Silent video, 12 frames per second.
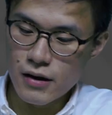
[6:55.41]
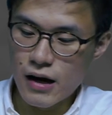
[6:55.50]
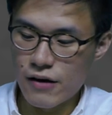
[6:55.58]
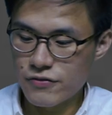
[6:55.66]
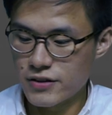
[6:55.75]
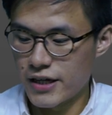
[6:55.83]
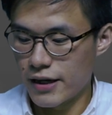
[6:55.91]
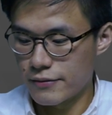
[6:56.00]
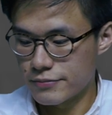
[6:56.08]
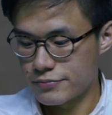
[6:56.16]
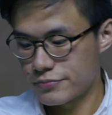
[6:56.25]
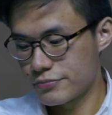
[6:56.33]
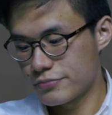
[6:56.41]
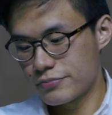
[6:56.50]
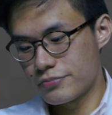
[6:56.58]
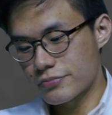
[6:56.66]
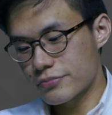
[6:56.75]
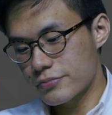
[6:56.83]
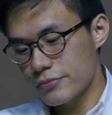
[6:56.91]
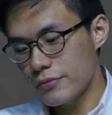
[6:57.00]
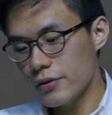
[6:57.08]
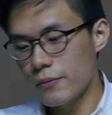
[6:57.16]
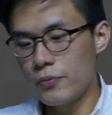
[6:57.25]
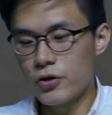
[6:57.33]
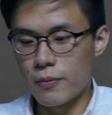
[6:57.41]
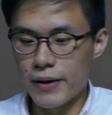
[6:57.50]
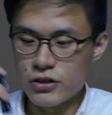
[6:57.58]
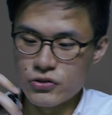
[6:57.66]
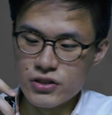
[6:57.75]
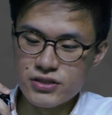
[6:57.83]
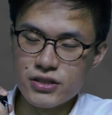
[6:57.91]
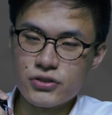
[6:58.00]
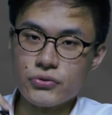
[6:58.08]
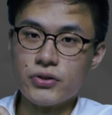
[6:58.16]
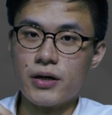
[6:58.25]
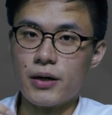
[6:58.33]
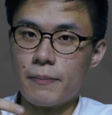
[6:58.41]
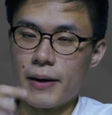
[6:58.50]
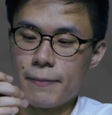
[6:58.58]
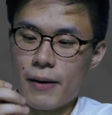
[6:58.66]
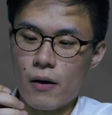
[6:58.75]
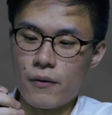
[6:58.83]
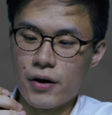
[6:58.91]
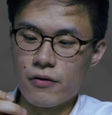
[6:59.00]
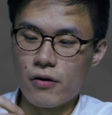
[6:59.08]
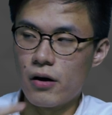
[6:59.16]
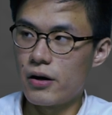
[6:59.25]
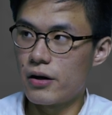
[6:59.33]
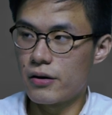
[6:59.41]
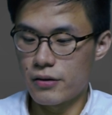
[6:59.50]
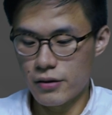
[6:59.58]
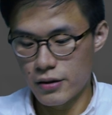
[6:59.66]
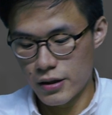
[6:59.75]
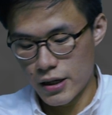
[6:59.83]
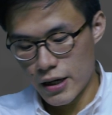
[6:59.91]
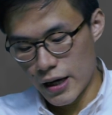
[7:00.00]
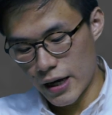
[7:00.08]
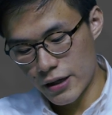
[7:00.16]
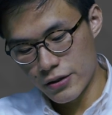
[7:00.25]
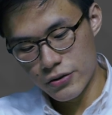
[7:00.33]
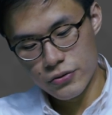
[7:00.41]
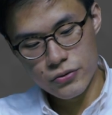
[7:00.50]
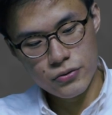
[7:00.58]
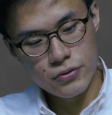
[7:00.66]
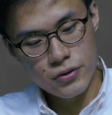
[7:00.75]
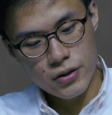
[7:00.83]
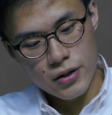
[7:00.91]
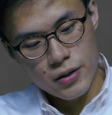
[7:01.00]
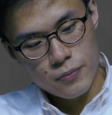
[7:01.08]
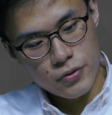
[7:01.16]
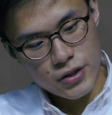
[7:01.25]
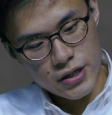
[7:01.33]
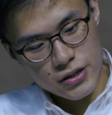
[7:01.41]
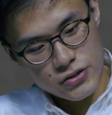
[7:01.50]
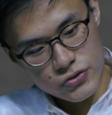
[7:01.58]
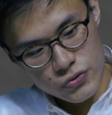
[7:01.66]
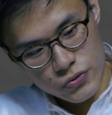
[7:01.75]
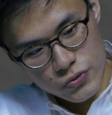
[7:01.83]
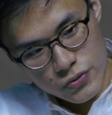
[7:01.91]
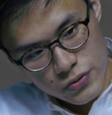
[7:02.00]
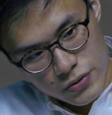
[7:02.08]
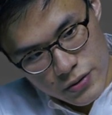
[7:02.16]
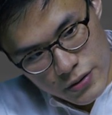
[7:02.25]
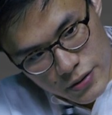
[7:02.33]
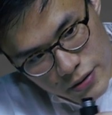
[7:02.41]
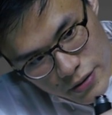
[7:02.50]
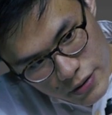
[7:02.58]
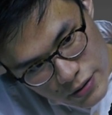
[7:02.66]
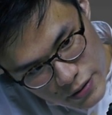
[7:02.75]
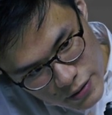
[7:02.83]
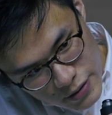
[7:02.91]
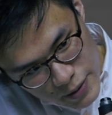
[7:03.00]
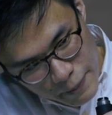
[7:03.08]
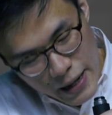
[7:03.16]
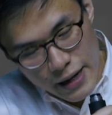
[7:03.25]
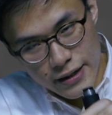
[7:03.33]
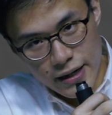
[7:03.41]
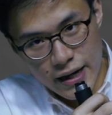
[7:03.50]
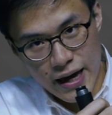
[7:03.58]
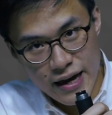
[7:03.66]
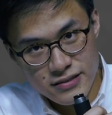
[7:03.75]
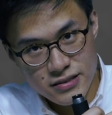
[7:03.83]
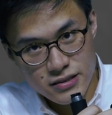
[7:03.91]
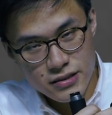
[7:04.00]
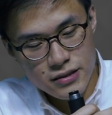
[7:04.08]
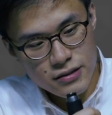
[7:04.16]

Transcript: After that, put your batteries into the main powering rod and you put it into the part that has